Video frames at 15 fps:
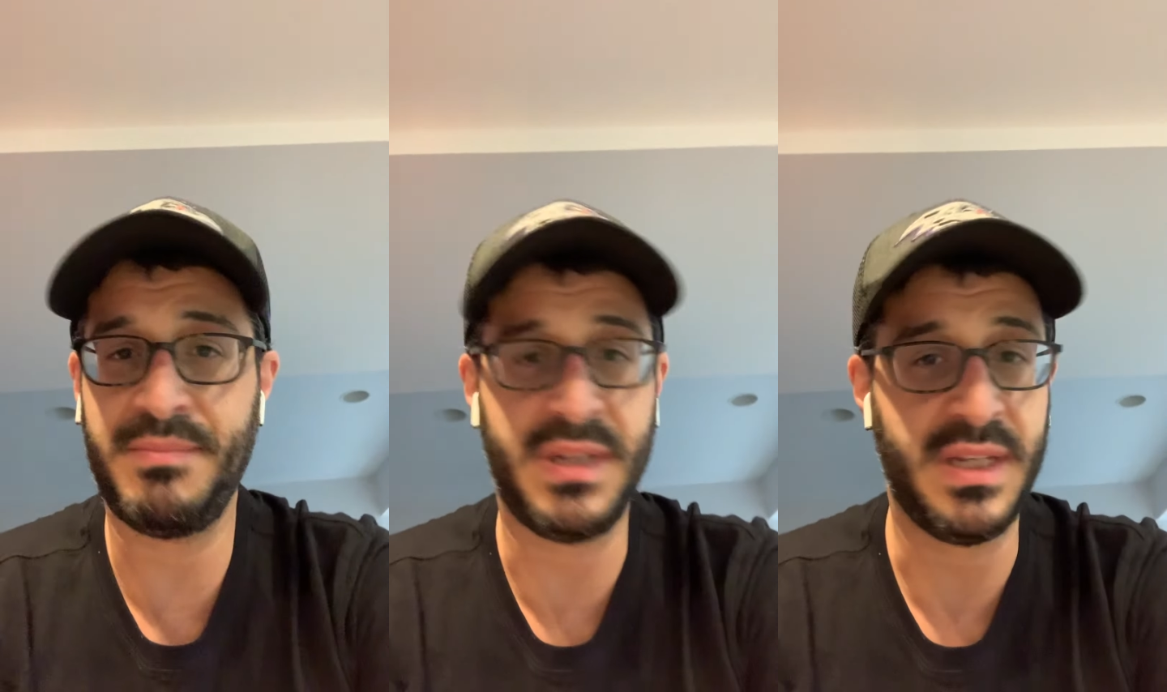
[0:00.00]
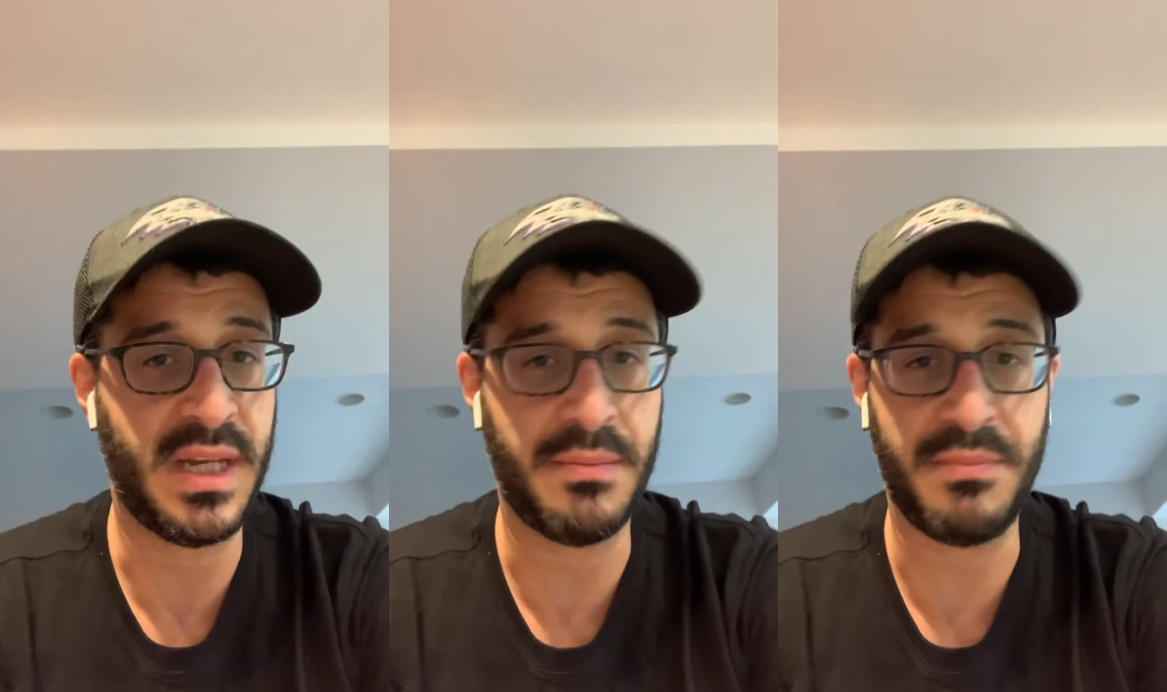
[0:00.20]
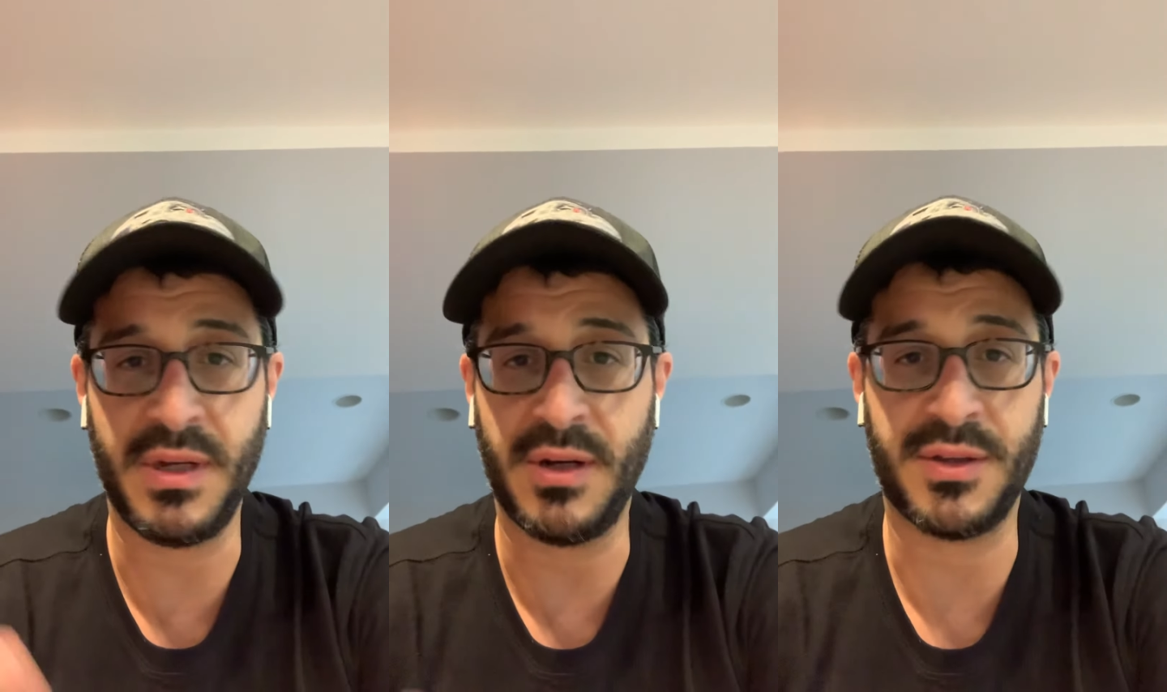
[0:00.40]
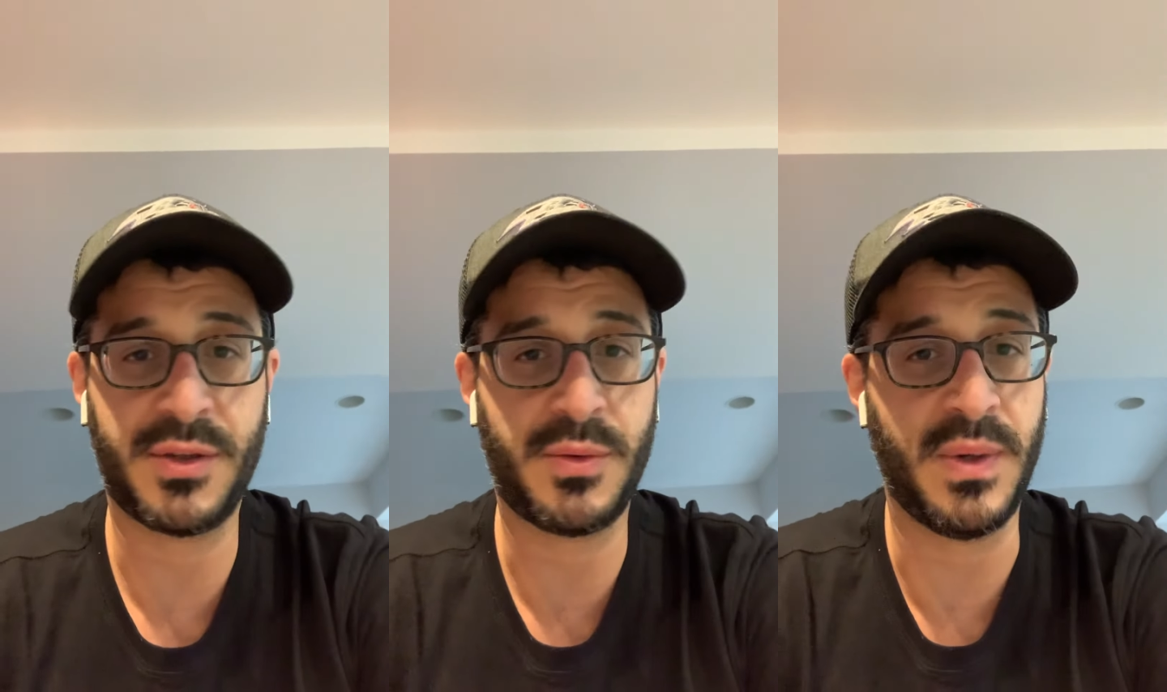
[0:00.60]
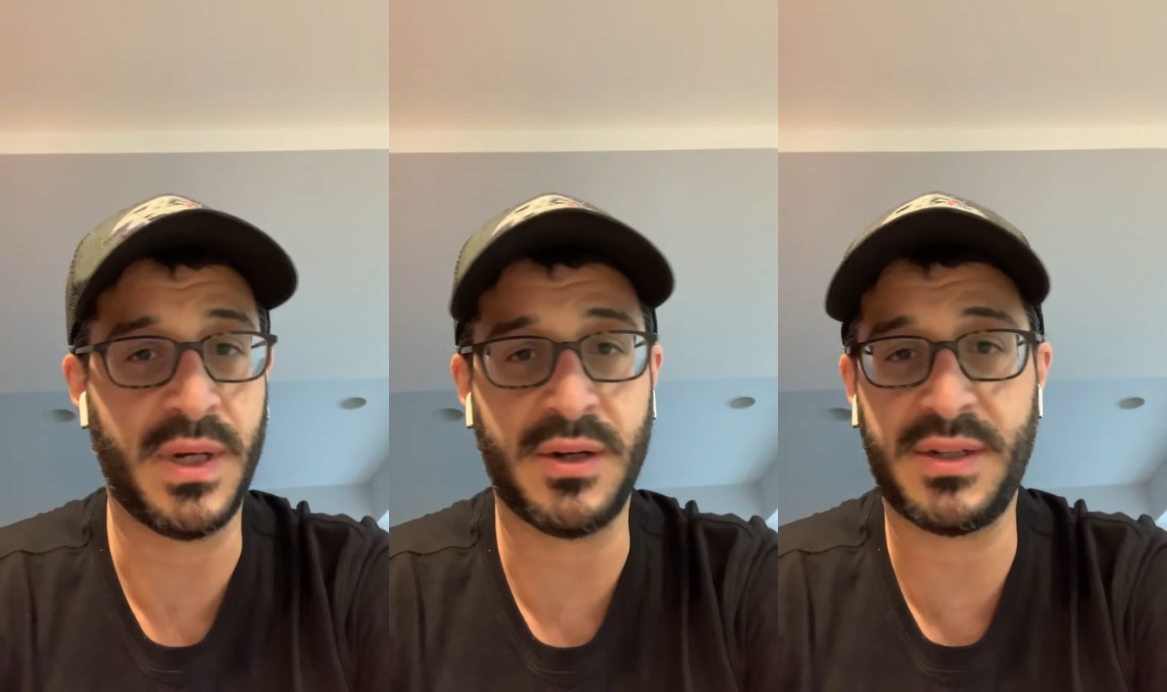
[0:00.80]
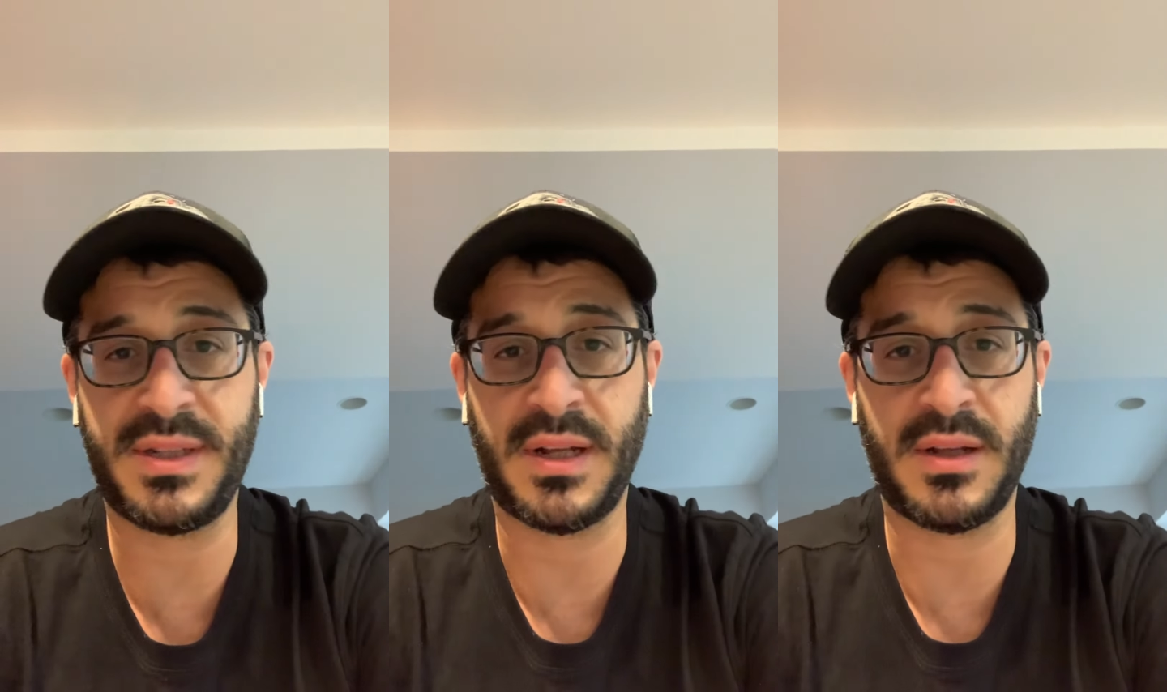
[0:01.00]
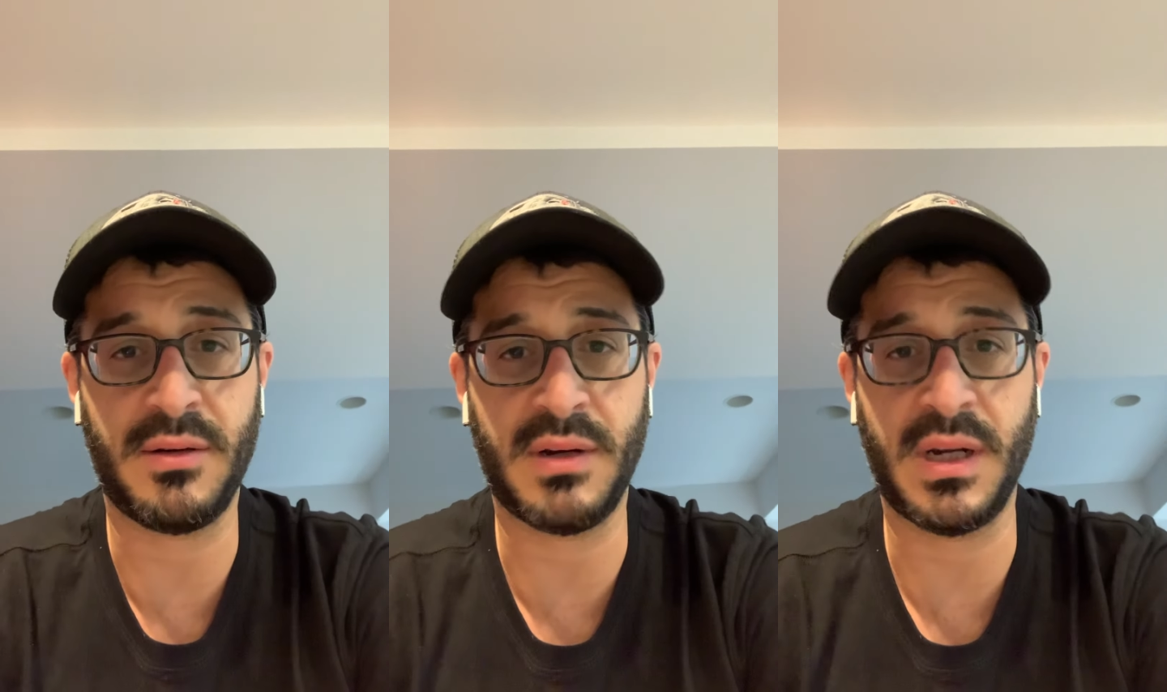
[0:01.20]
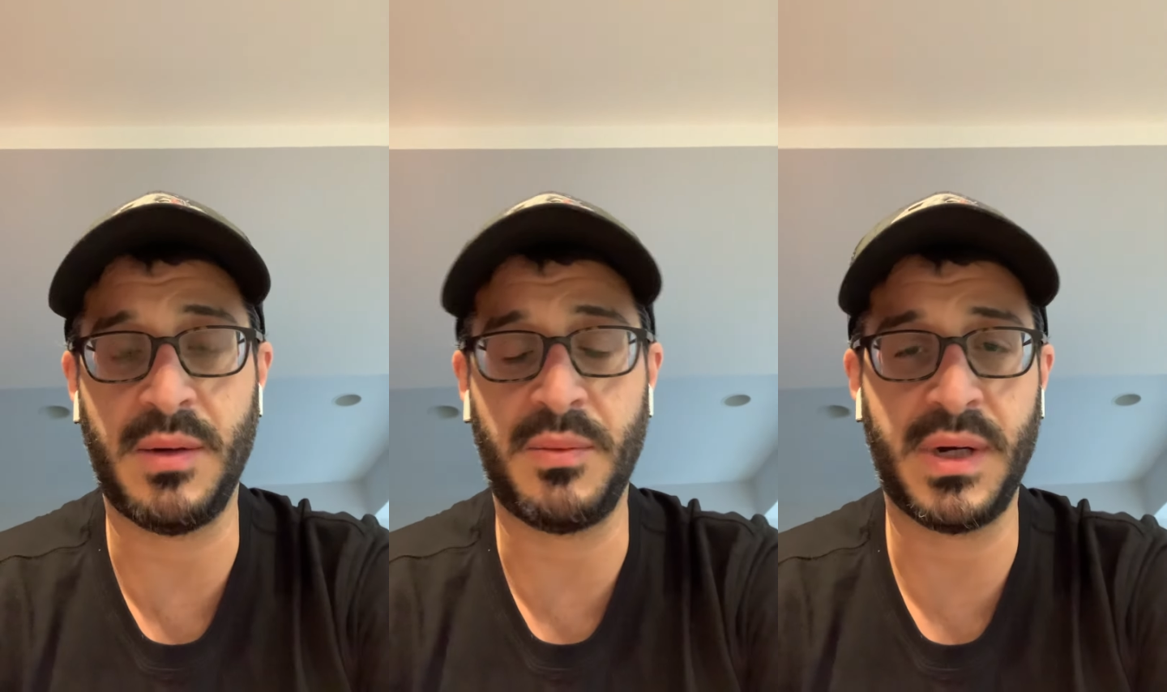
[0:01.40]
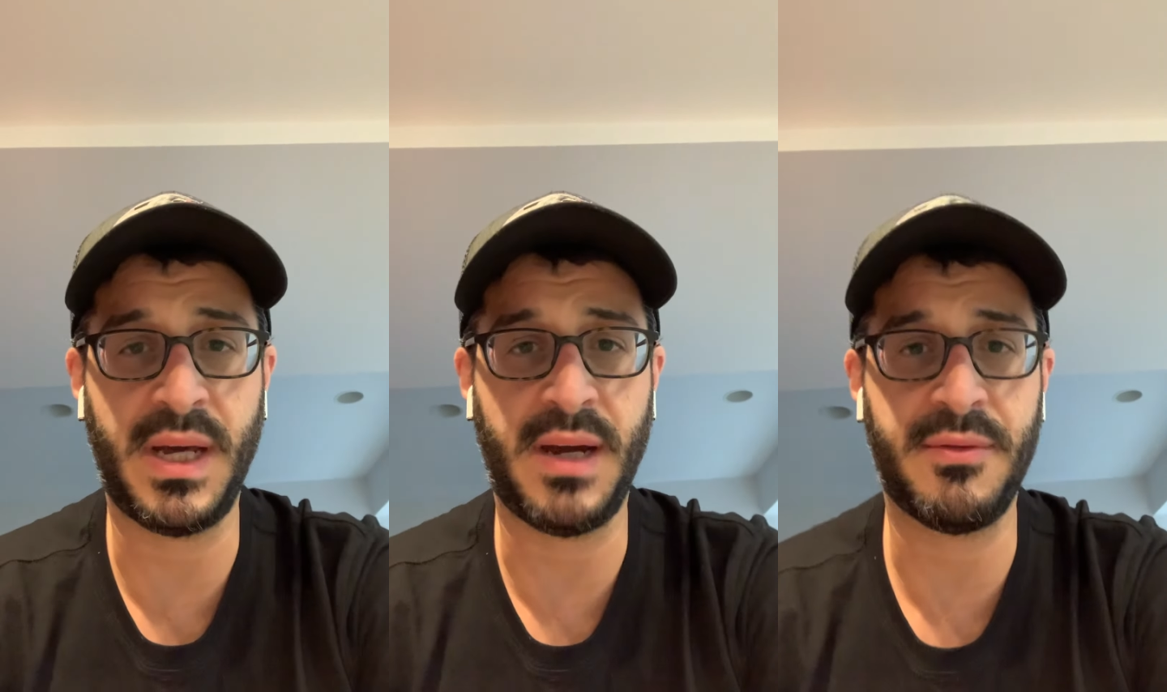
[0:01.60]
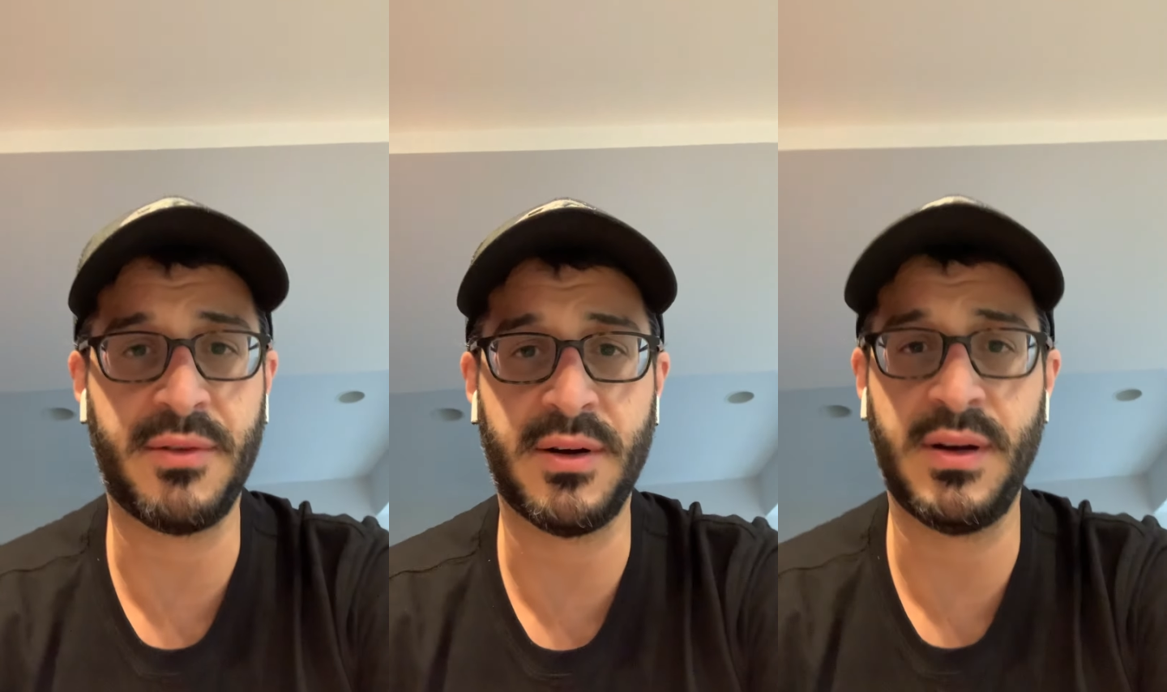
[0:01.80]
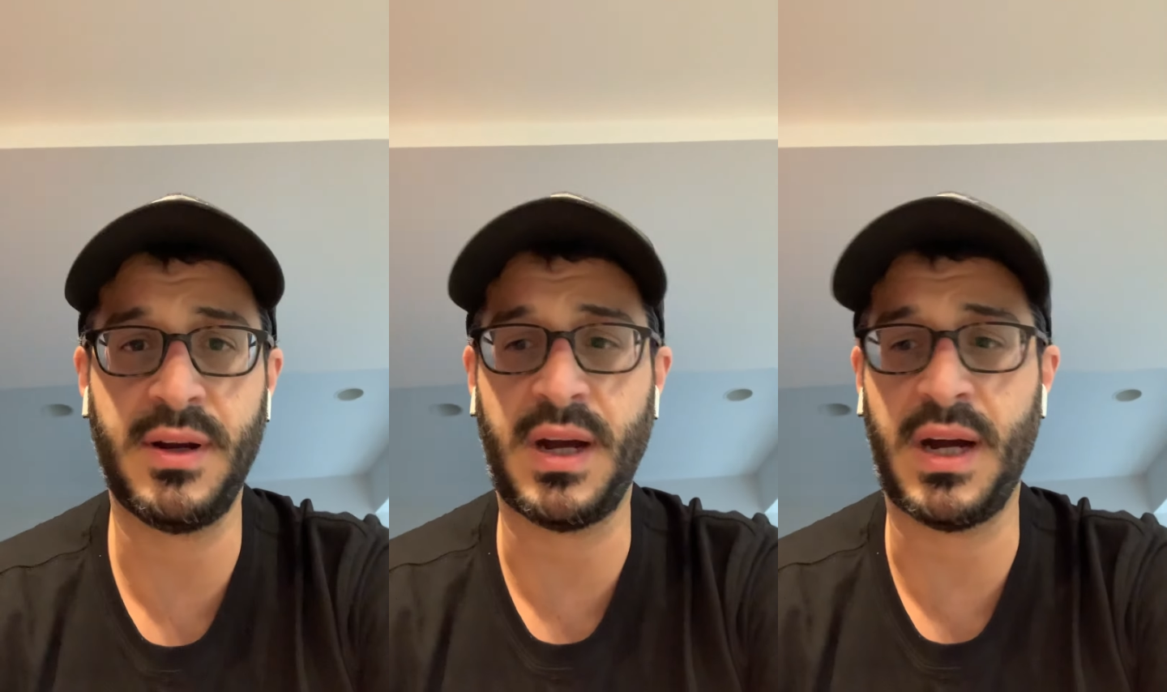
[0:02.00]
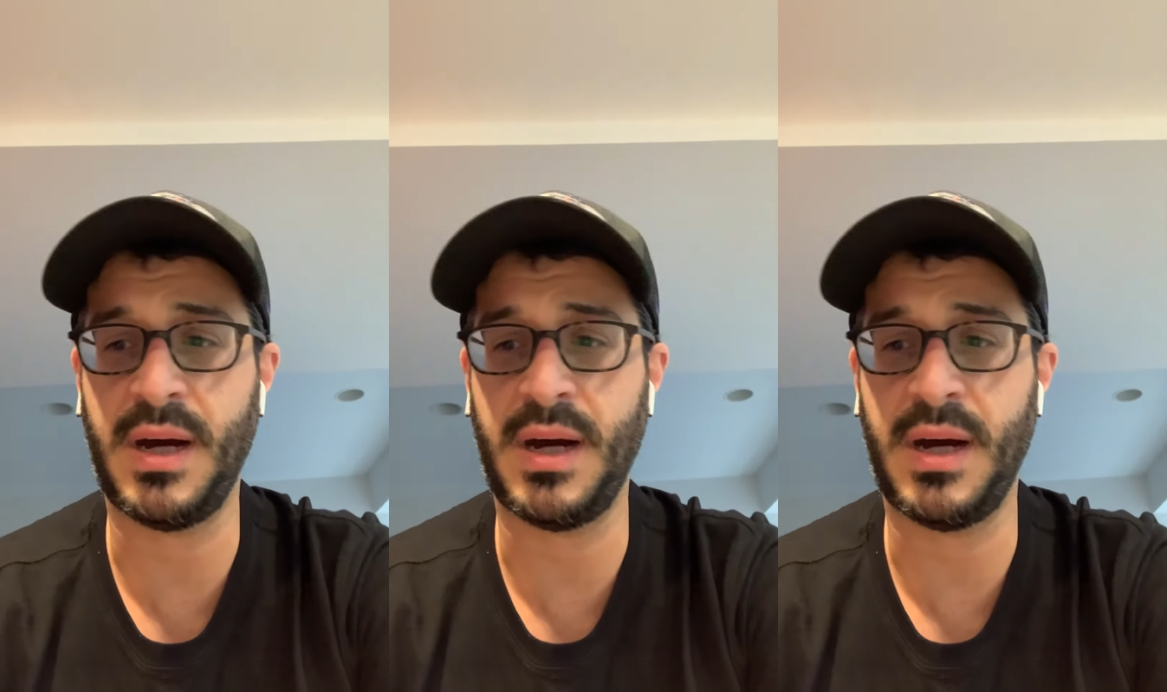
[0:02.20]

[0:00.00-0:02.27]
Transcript: DM me on Twitter, Telegram, whatever.